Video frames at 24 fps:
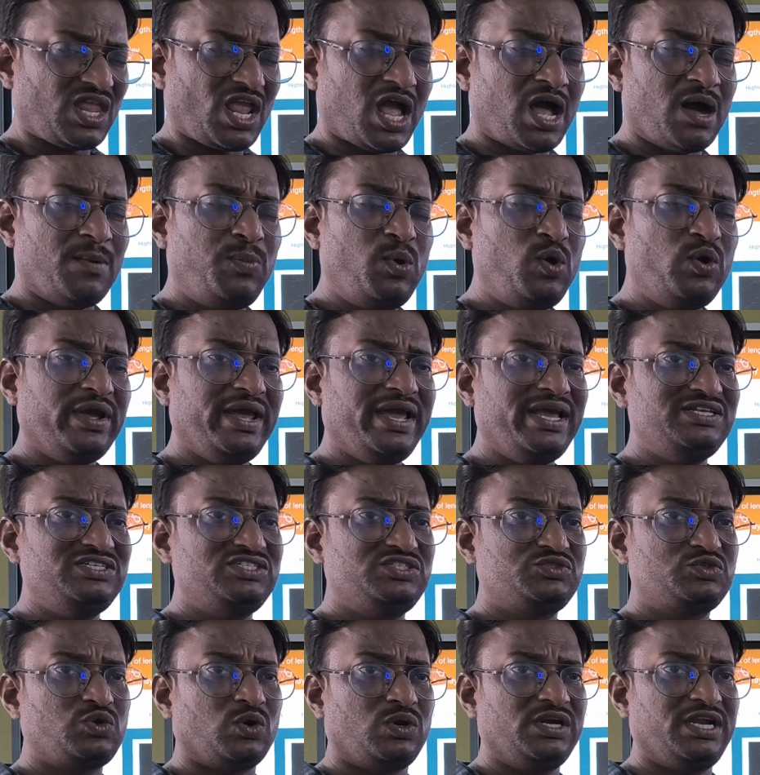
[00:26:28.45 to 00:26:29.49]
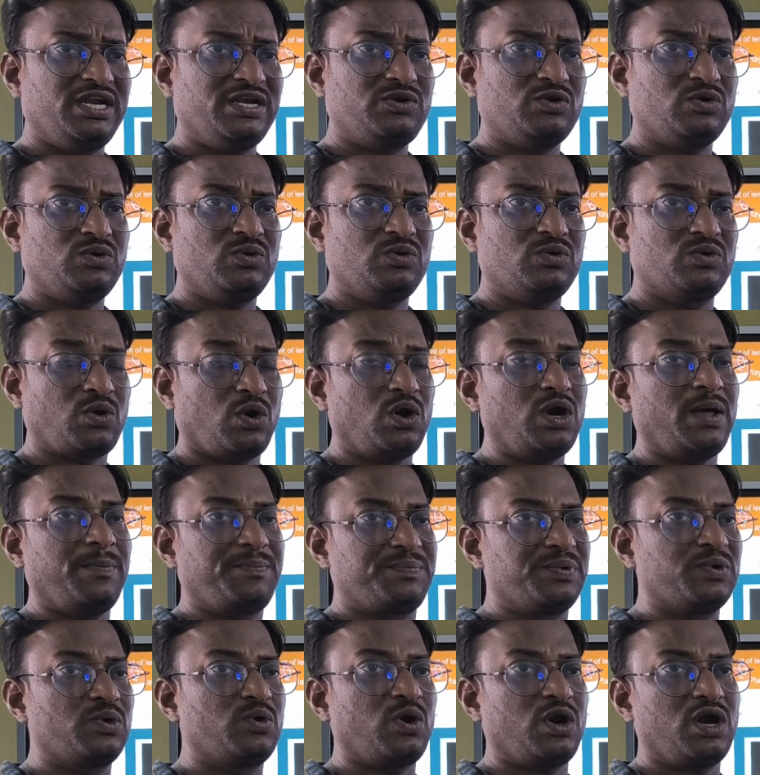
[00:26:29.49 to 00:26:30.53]
above age 22, grown
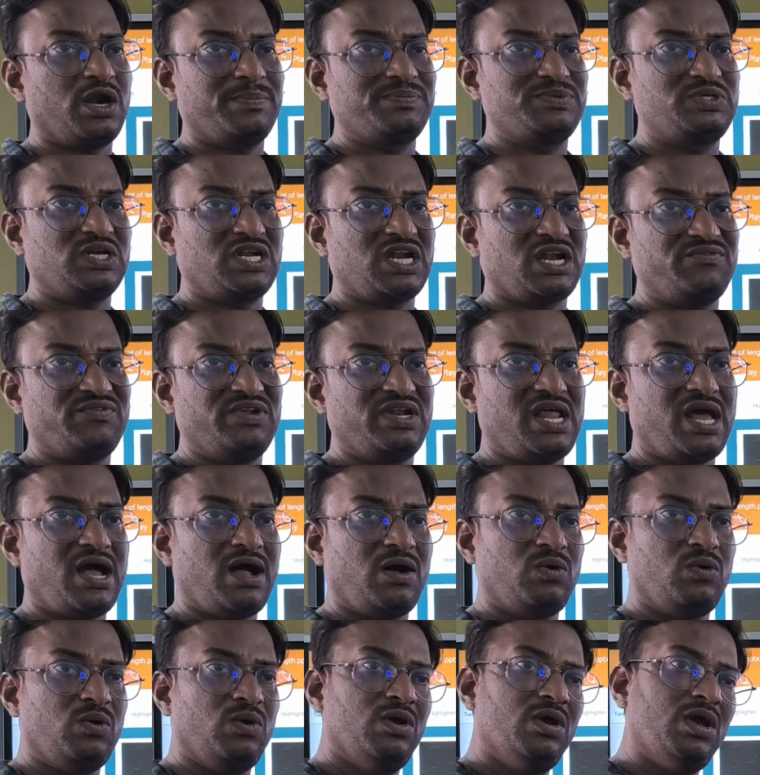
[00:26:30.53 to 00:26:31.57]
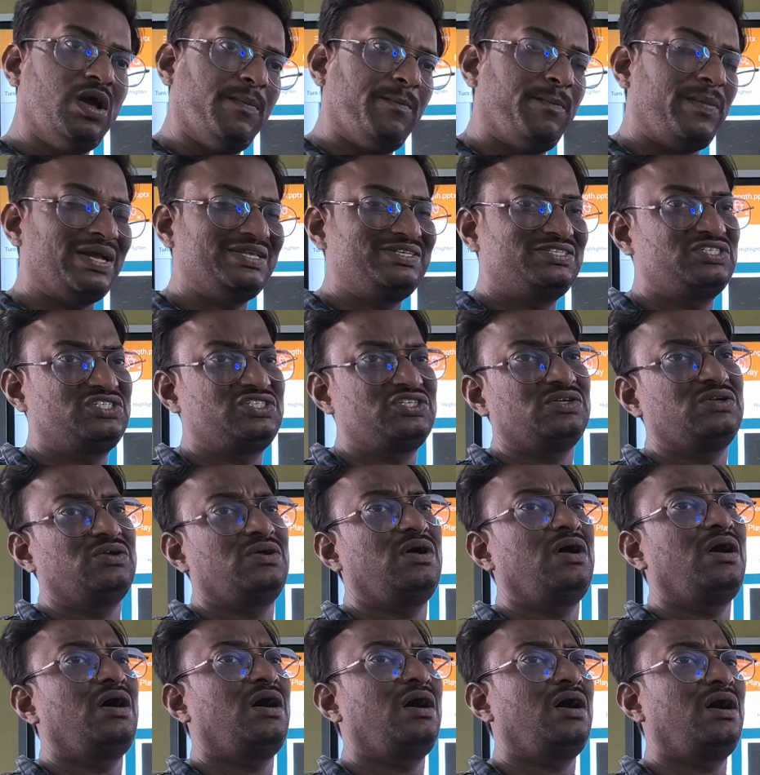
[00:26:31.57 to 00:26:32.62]
up children will have much
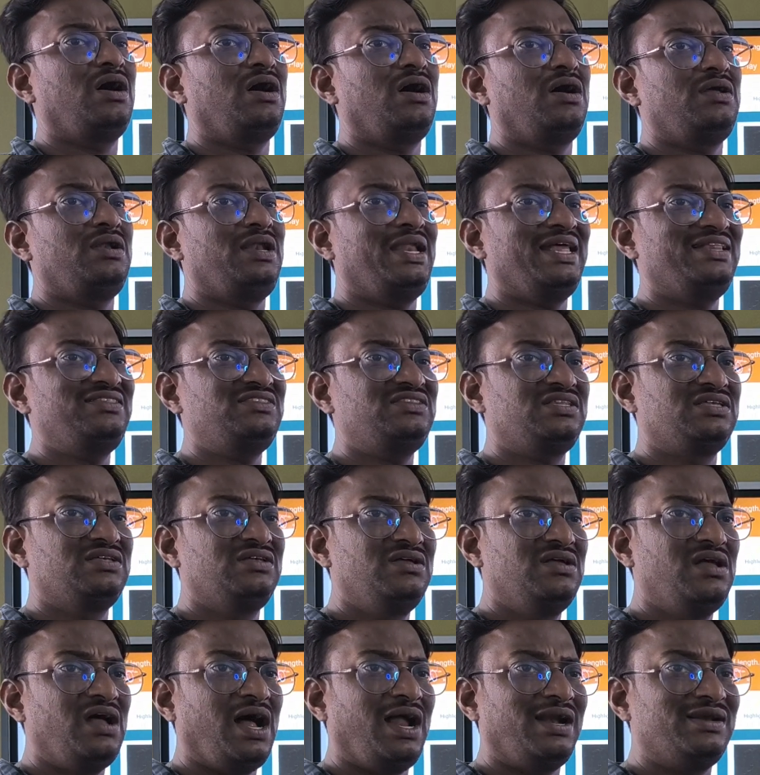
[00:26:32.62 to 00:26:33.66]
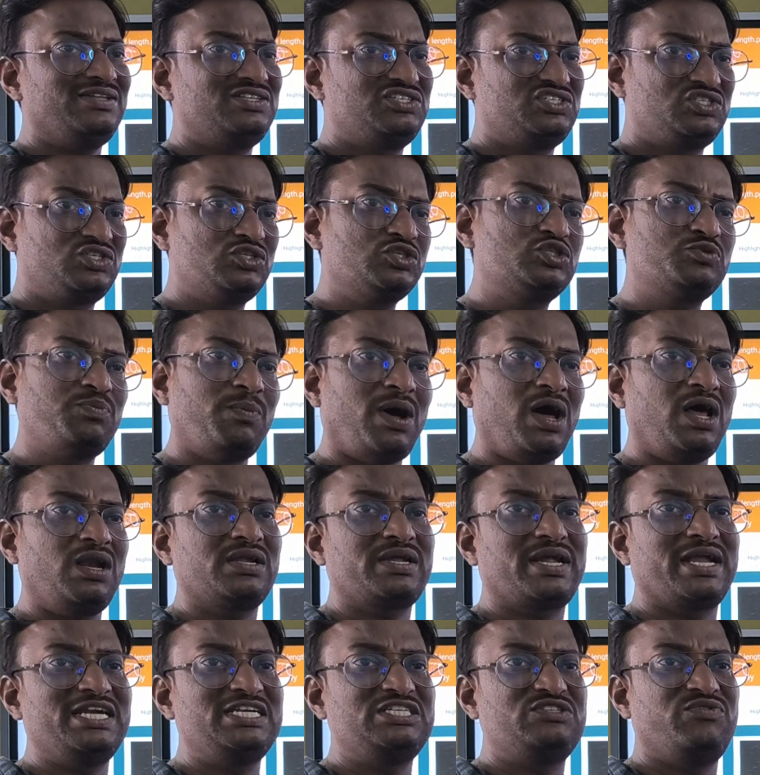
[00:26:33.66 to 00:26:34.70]
length, and
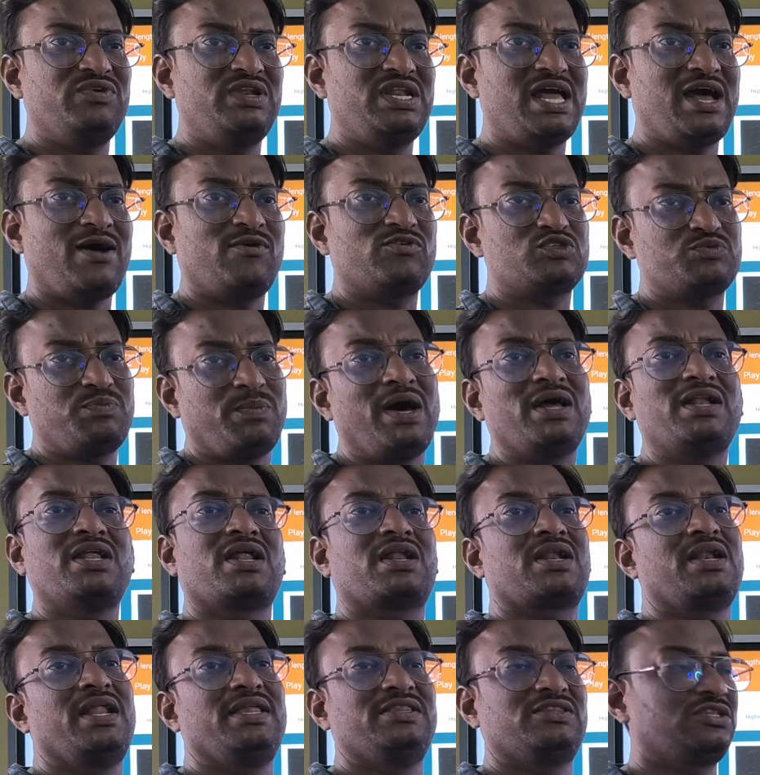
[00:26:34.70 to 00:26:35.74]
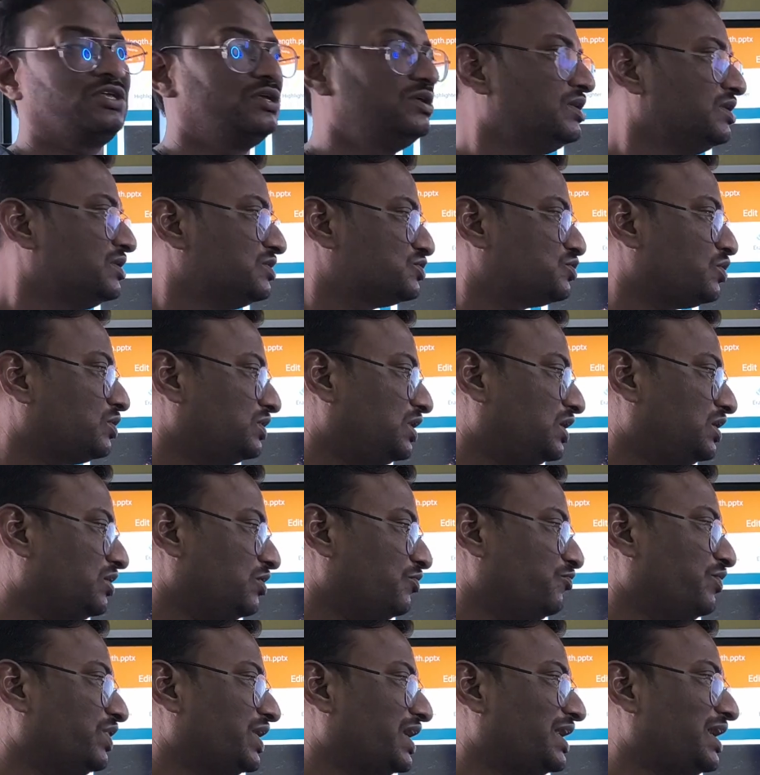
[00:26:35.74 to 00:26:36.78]
small kids will have smaller length, so
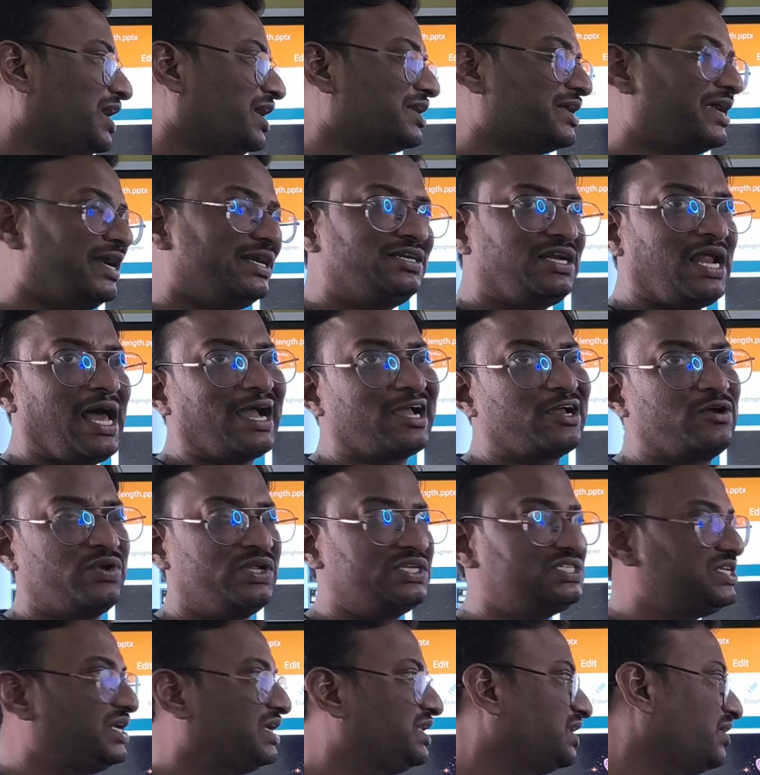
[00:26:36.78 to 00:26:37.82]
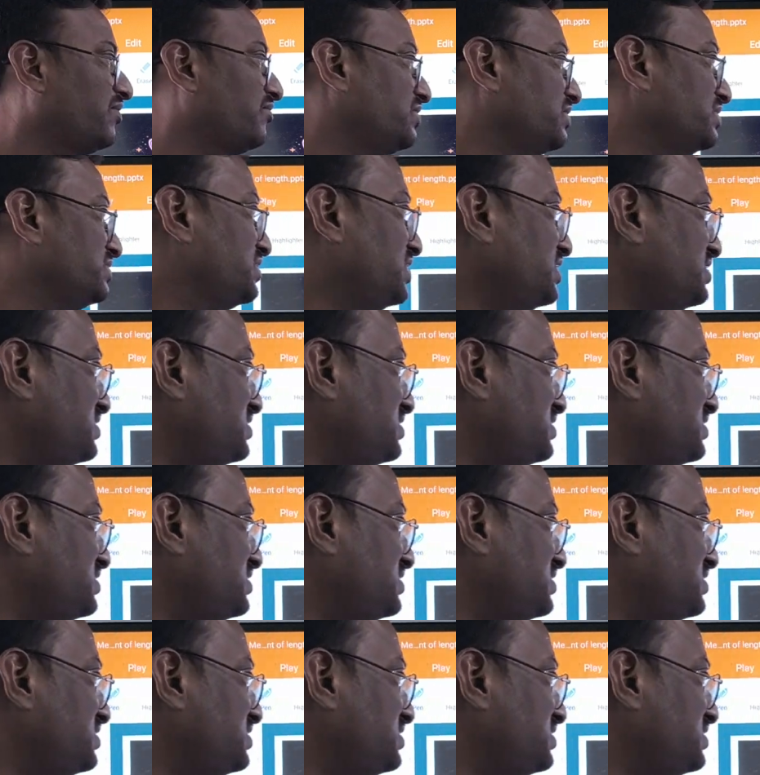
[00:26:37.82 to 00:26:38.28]
that we cannot get accuracy in